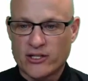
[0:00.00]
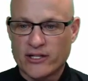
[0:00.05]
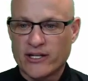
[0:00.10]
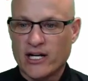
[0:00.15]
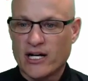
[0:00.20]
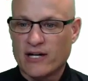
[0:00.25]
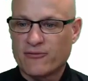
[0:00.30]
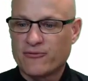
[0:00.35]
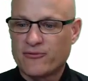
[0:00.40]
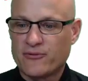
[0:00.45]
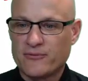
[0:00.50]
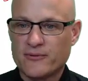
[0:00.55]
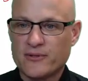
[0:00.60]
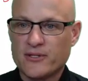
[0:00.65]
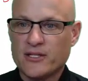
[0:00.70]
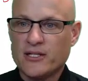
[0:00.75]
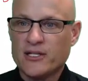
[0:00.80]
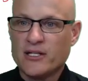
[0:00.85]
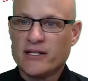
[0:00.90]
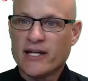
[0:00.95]
Good enough.
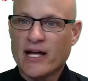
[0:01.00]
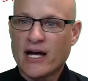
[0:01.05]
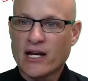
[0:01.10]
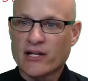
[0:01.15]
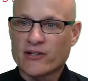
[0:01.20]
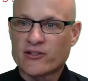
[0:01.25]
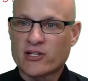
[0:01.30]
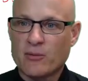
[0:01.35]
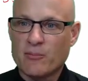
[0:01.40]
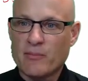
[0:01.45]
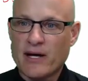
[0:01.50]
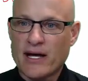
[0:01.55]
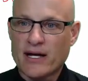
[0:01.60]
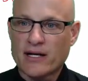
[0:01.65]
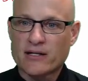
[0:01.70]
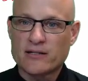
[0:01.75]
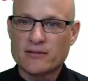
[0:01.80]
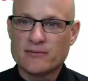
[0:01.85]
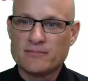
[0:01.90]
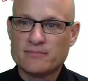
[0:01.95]
Now let's come
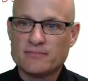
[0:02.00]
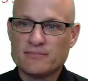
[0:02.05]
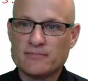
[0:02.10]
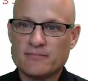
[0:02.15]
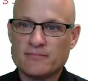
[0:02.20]
back.